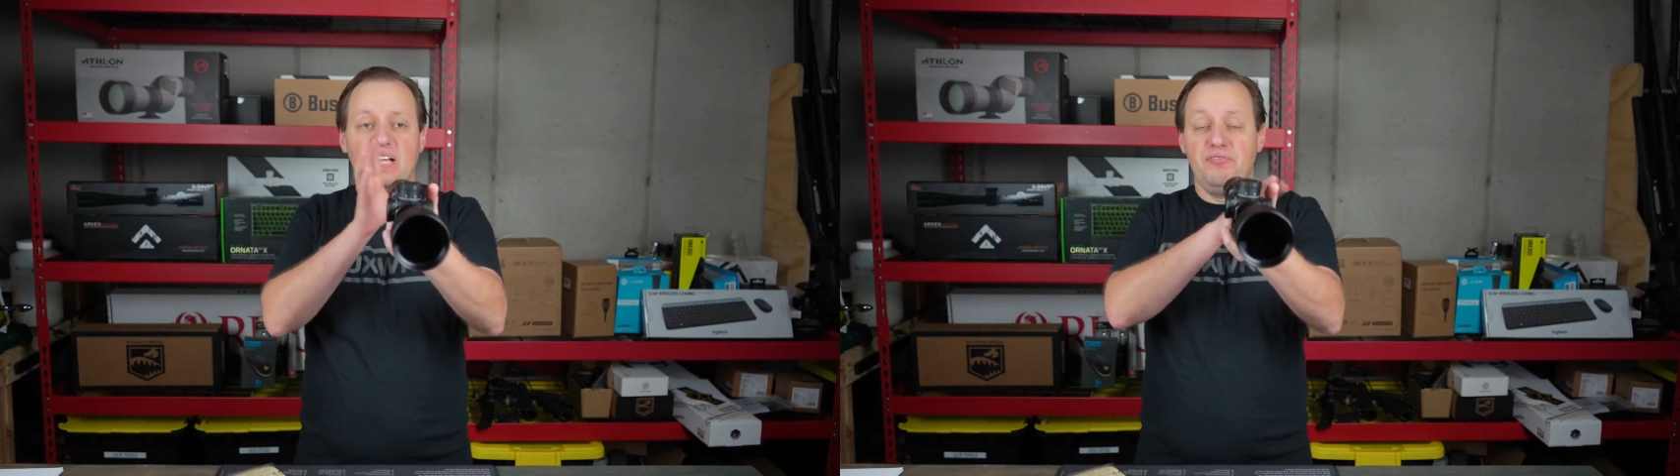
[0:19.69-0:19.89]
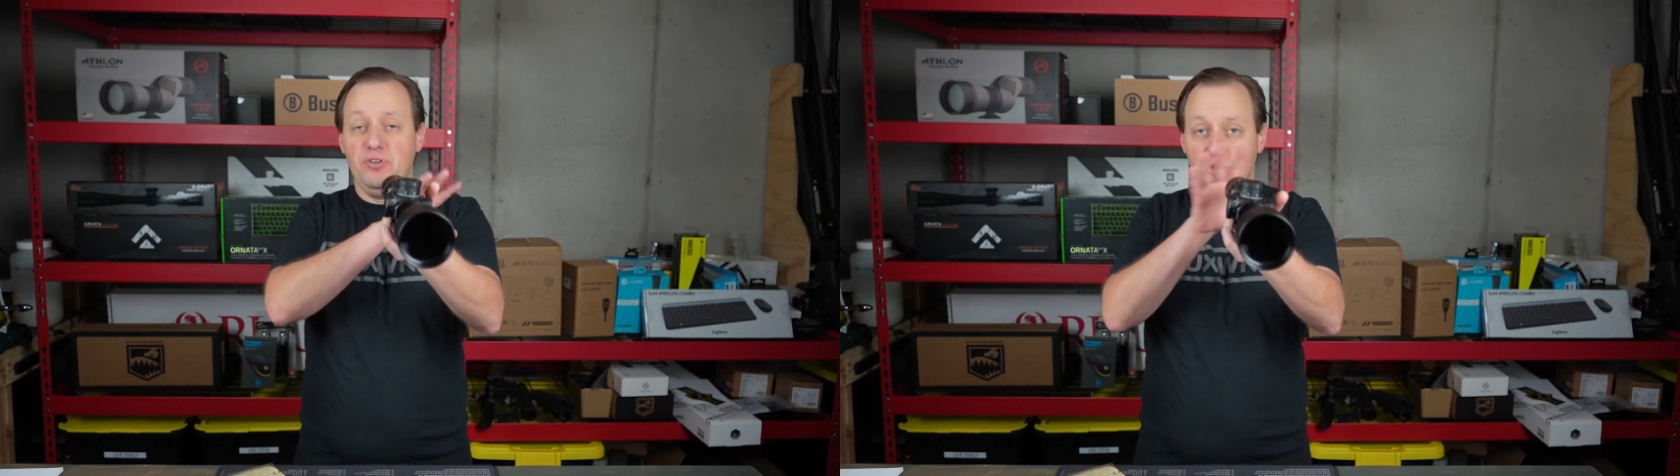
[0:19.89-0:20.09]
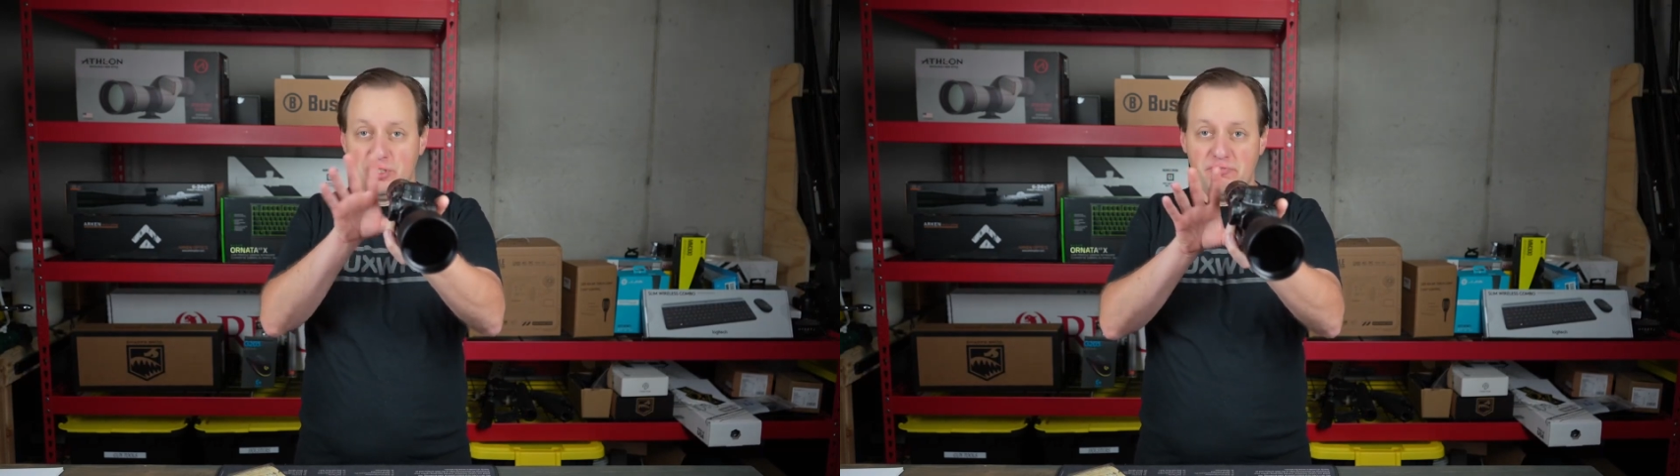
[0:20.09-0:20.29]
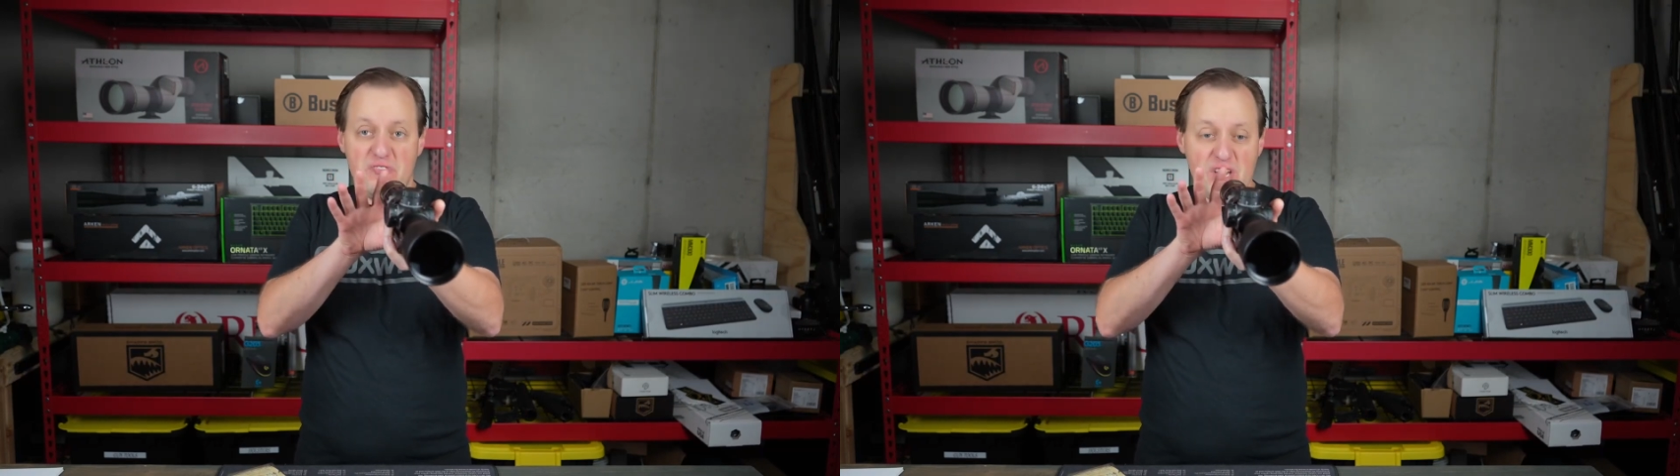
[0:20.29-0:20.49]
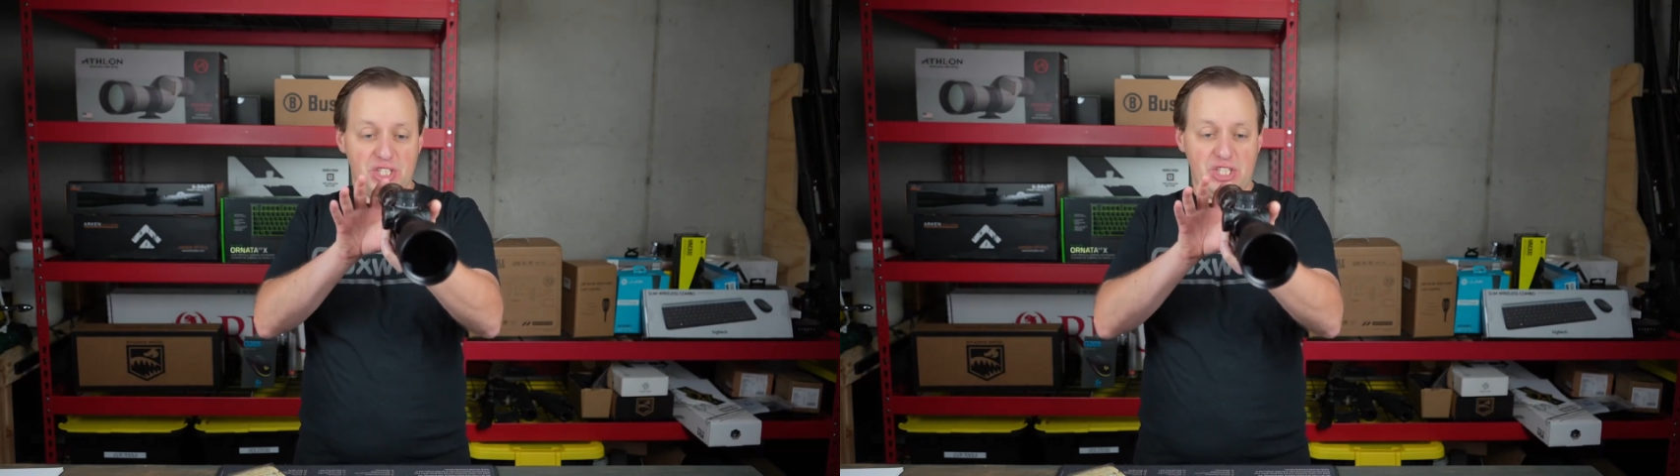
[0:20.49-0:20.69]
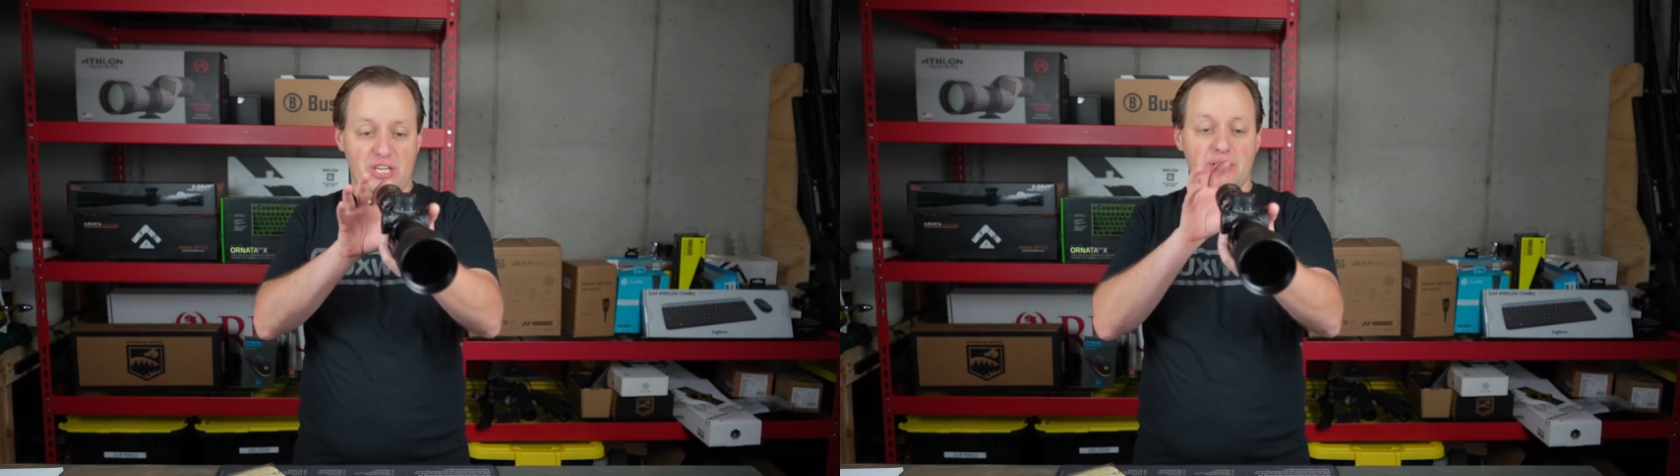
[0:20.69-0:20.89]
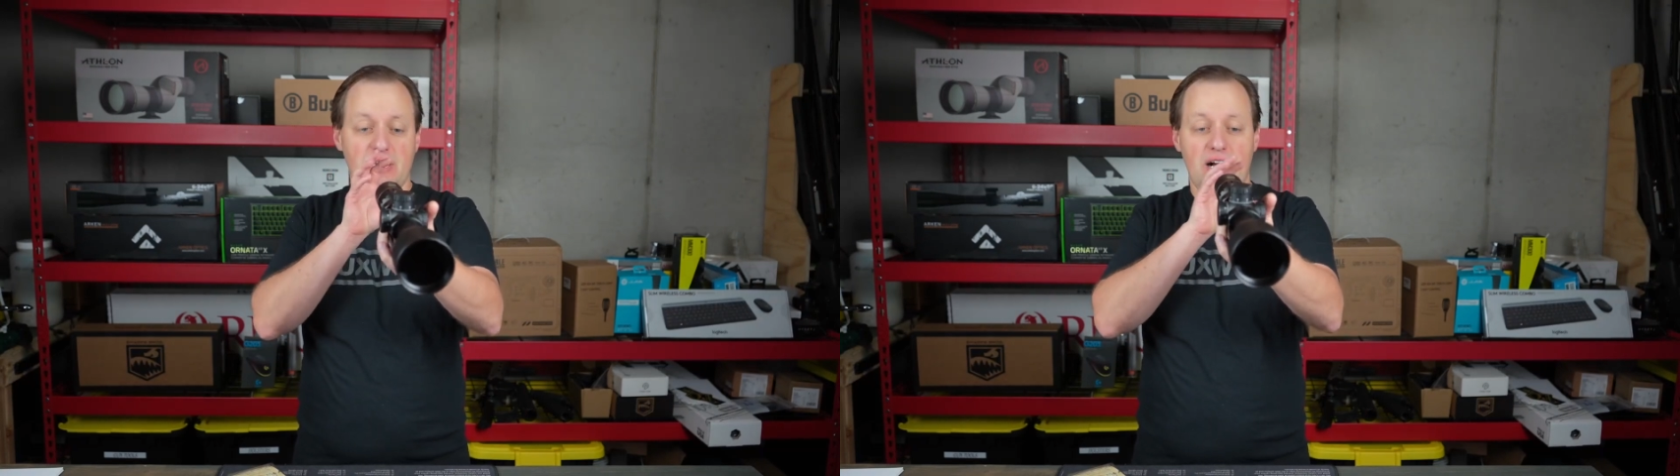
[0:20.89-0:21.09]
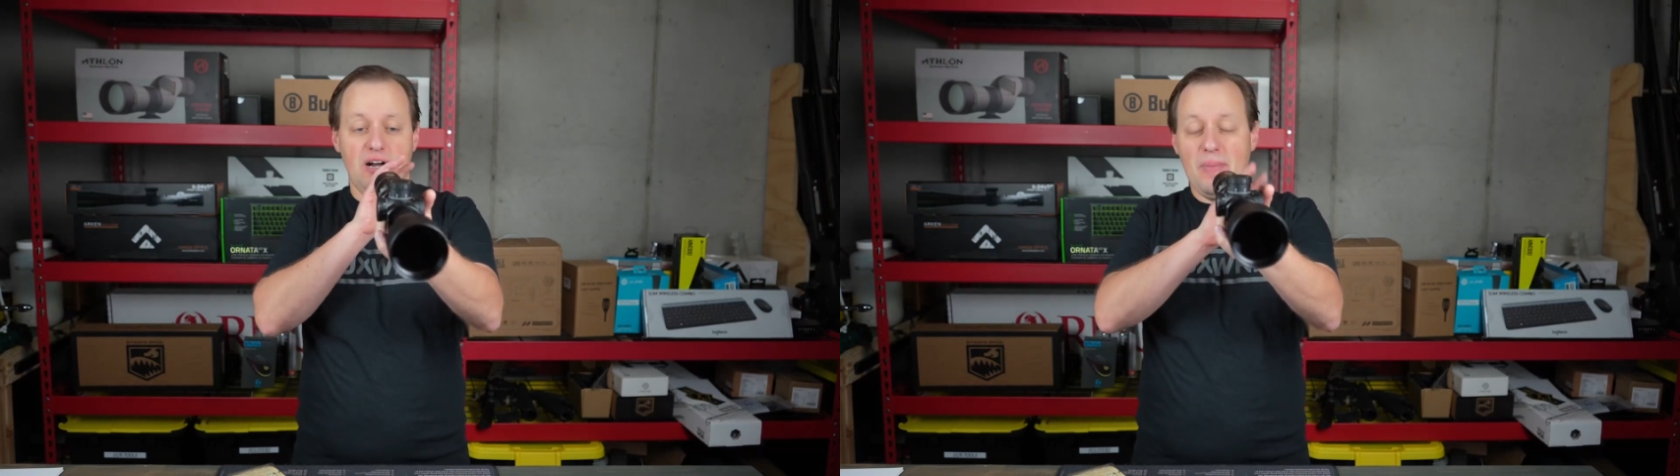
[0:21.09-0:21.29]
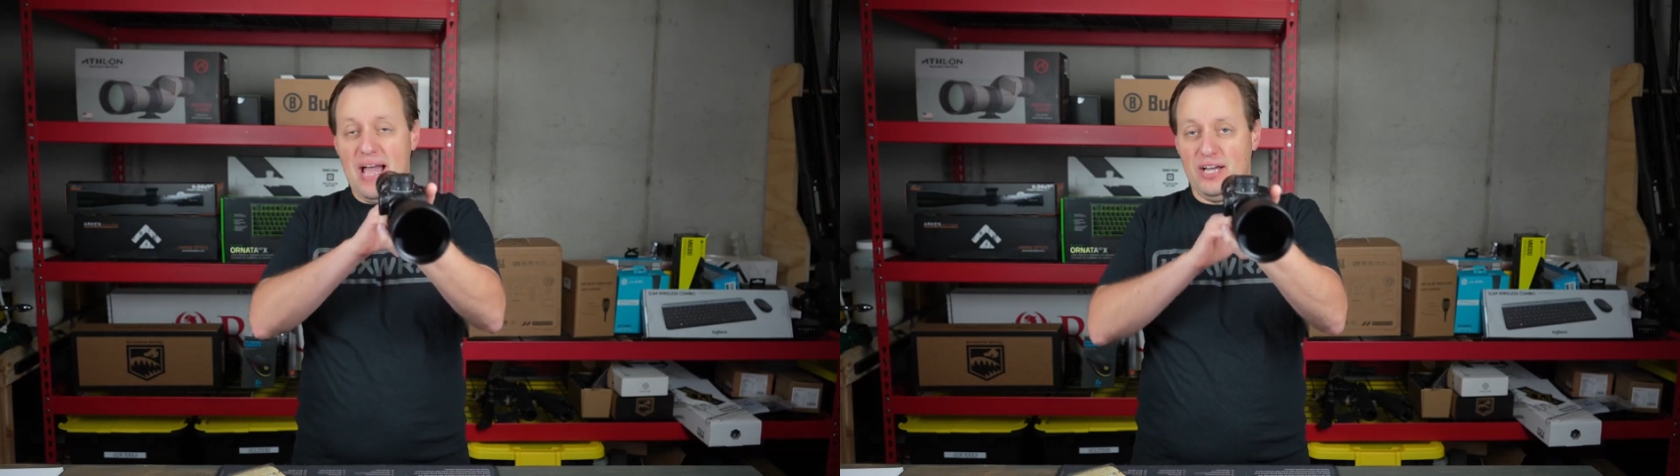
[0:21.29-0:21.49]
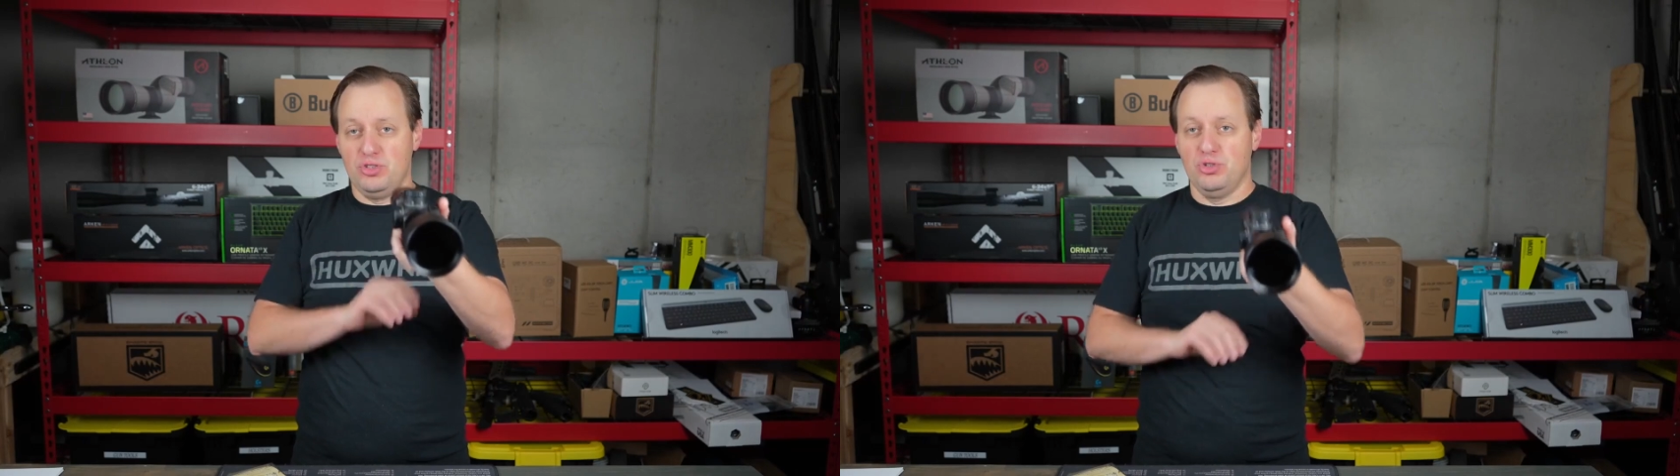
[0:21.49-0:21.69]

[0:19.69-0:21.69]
field of vision as